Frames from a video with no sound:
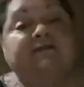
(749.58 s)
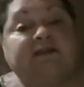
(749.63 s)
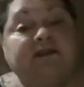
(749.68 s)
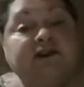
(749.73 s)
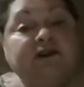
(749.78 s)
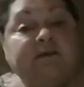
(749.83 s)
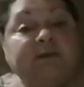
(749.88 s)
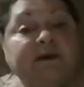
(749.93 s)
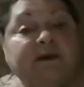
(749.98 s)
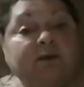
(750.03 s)

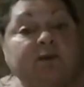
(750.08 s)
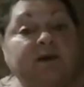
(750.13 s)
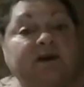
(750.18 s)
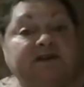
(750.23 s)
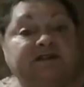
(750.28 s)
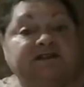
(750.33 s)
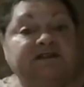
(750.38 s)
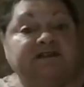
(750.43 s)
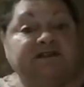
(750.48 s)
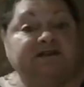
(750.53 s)
little bit of
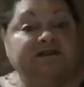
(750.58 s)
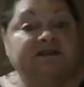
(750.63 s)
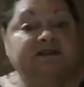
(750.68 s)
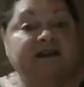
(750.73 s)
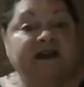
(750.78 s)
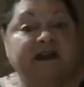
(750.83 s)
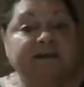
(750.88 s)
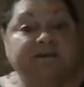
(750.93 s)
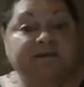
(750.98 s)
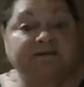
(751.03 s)
work to do
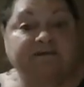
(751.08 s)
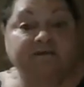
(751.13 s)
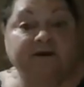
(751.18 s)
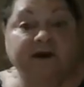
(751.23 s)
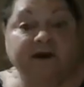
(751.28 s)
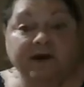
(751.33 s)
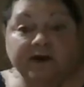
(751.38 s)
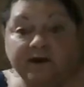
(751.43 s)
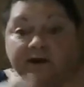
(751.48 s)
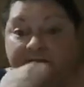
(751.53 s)
tonight before
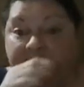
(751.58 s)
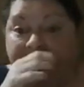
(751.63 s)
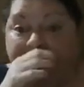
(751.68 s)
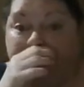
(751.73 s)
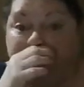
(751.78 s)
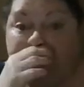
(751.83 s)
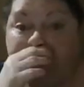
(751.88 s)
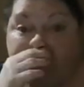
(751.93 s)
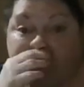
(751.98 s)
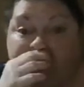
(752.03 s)
I go to
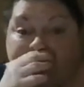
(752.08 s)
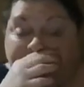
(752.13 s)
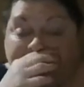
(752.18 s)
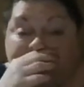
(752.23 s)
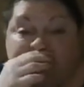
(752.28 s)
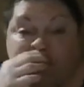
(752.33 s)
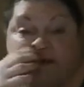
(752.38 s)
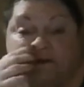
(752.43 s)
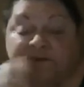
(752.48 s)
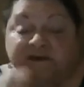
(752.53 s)
bed,
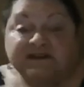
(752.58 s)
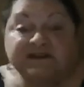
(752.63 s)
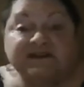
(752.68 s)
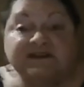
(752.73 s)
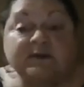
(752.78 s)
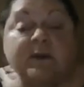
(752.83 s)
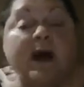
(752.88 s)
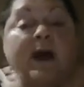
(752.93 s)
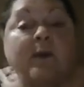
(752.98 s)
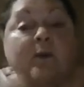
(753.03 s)
which
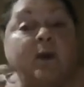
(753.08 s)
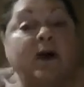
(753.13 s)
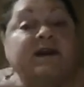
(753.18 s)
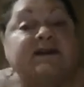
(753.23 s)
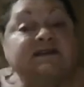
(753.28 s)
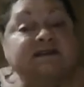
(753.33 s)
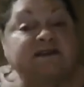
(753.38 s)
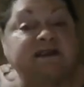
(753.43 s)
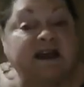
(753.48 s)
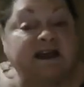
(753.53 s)
is why I
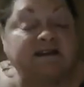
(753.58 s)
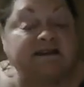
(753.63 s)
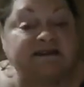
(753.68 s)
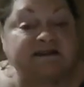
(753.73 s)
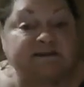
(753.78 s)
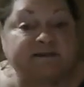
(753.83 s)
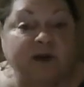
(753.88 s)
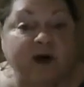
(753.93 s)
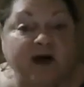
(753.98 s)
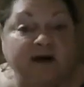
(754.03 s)
wanted to get
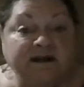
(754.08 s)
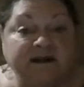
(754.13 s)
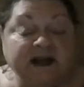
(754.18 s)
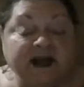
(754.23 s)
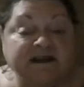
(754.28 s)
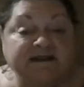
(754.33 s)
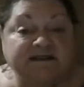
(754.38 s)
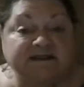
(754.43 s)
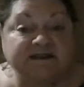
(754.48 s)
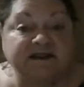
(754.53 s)
this
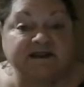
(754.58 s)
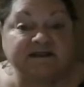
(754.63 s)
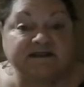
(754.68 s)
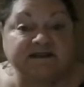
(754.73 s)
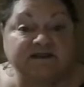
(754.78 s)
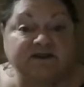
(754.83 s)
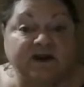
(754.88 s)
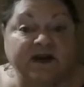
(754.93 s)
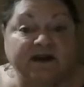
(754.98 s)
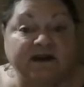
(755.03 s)
podcast done
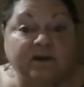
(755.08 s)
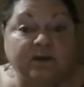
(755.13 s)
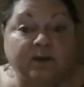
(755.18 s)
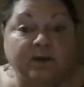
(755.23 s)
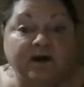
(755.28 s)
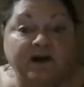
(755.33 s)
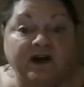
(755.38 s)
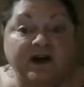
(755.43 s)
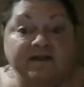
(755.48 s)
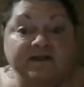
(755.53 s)
so I could
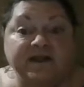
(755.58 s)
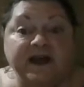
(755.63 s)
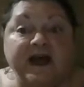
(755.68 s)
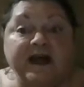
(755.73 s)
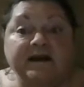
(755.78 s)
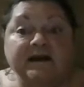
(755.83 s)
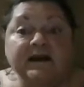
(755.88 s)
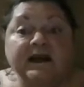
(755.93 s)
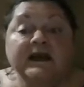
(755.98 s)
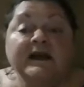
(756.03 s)
work on
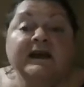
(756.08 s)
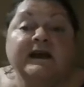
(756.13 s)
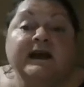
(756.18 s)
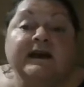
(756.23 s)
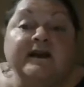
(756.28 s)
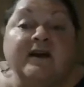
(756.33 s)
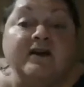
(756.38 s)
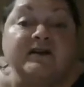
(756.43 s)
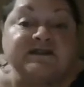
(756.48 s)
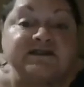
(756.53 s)
that.
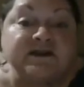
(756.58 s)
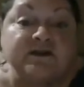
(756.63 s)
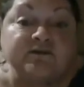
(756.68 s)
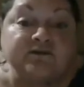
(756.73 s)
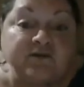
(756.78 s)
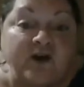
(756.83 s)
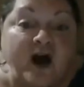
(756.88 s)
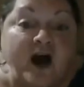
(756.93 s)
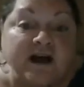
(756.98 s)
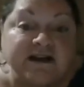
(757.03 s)
And also
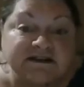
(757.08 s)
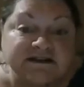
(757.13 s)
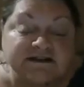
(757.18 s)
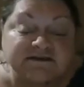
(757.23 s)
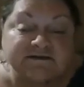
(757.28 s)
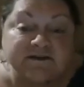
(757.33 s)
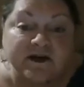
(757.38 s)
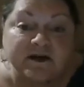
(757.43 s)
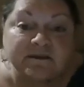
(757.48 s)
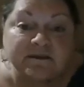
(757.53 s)
Ross
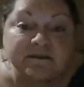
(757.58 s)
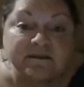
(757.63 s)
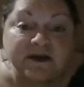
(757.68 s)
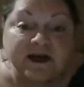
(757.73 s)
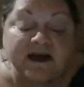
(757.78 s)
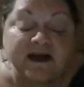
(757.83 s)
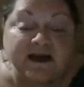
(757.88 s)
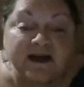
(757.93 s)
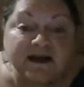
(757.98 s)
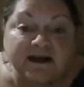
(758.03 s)
from
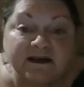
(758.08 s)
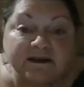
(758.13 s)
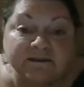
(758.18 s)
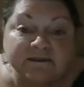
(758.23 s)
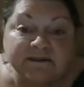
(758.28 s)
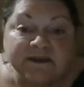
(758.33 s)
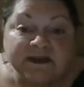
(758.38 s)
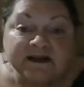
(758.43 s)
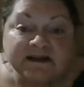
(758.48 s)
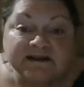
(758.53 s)

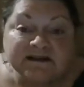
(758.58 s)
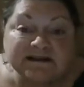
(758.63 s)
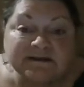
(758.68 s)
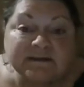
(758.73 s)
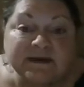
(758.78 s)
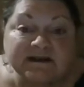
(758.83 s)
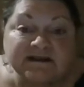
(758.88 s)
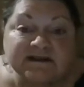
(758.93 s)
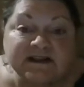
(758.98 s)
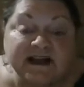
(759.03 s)

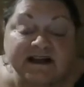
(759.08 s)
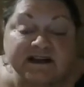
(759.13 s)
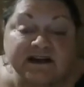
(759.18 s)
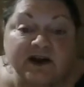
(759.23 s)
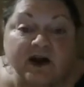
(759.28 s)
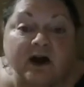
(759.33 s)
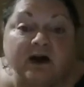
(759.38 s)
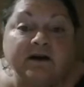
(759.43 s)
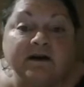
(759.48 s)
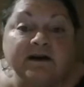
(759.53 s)
Smells Like
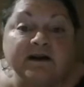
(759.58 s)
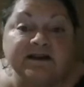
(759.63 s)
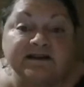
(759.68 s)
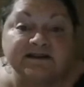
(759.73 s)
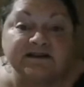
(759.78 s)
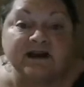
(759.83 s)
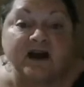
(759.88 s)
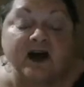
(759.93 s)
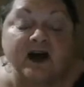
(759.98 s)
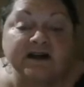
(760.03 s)
Yarn
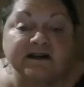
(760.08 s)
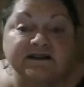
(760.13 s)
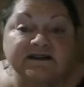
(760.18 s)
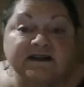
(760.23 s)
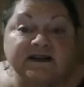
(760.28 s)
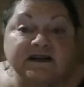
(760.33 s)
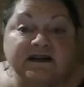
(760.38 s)
is not